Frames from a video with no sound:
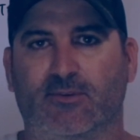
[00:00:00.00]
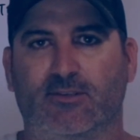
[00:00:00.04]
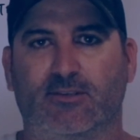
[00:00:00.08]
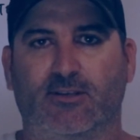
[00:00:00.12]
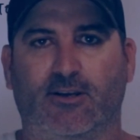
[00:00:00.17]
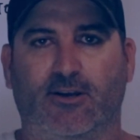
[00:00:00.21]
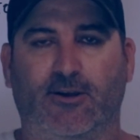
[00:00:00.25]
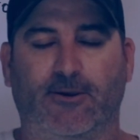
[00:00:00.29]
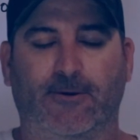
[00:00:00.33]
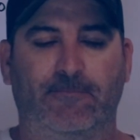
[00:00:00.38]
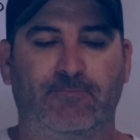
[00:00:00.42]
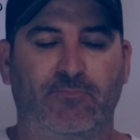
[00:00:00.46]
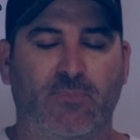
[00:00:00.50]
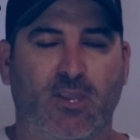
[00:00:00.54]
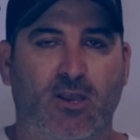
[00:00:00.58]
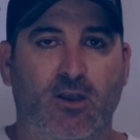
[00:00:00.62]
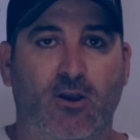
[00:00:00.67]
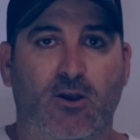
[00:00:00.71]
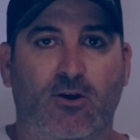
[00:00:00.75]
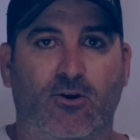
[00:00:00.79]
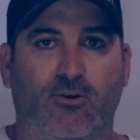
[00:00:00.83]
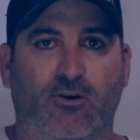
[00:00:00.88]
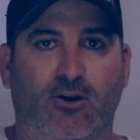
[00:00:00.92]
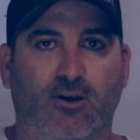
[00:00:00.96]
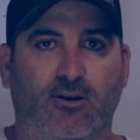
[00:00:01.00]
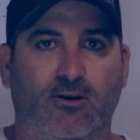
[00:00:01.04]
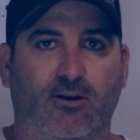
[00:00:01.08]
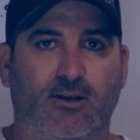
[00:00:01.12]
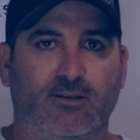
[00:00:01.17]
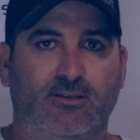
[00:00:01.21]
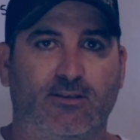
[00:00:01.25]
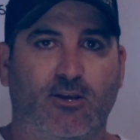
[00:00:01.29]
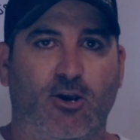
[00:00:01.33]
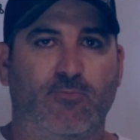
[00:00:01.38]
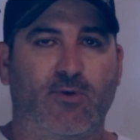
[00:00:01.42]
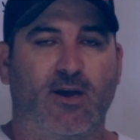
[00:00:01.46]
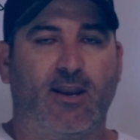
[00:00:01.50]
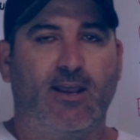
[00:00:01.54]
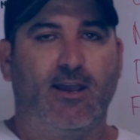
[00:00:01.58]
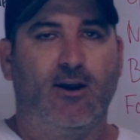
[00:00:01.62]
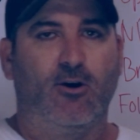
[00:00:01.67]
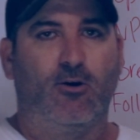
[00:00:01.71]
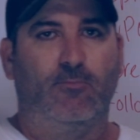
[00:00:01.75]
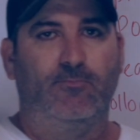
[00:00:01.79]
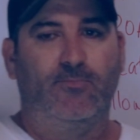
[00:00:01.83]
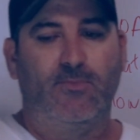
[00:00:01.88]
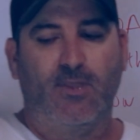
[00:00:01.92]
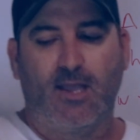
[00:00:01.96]
So, all right guys, hope that
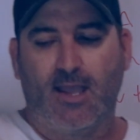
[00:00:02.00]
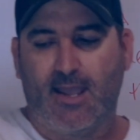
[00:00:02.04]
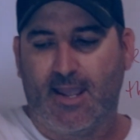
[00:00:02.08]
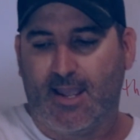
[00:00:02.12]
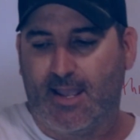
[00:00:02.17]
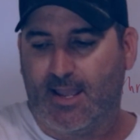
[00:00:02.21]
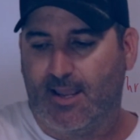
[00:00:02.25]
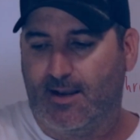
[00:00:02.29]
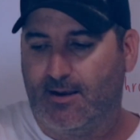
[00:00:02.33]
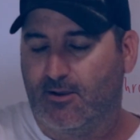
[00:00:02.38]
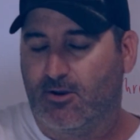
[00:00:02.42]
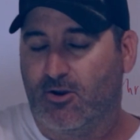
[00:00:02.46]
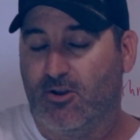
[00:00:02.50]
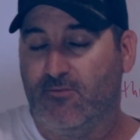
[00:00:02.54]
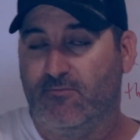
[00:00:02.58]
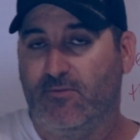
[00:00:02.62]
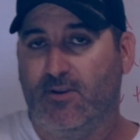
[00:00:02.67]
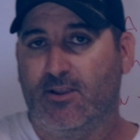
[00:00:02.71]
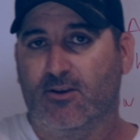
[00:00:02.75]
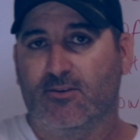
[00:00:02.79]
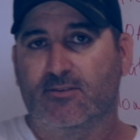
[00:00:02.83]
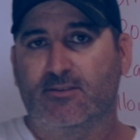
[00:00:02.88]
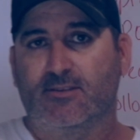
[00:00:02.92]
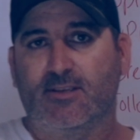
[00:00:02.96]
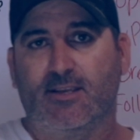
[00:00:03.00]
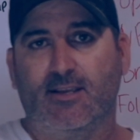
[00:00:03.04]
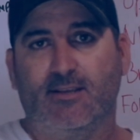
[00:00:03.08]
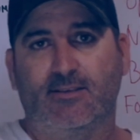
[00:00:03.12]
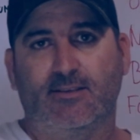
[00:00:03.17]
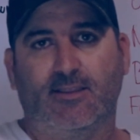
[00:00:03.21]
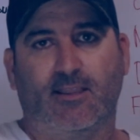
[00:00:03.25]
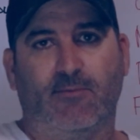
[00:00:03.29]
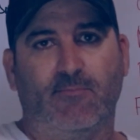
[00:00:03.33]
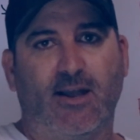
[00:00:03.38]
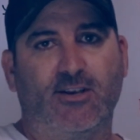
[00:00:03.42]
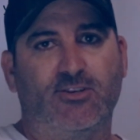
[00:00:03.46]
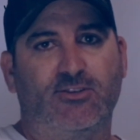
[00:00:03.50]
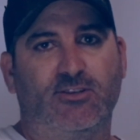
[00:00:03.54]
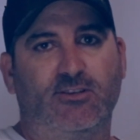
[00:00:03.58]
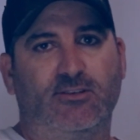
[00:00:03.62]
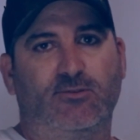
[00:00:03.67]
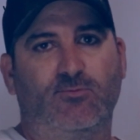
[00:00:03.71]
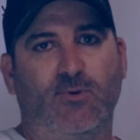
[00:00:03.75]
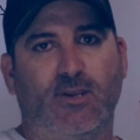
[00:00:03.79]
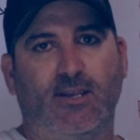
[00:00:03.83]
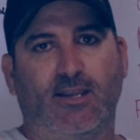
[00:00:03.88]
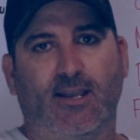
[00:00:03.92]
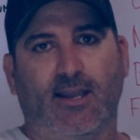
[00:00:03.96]
helped, and hopefully I'll see you at the match
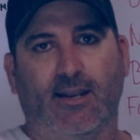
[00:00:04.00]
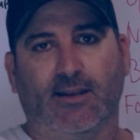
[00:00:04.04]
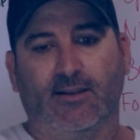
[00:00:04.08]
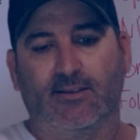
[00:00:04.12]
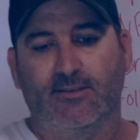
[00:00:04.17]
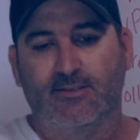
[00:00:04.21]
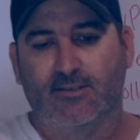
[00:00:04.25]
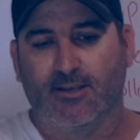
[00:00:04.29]
this weekend.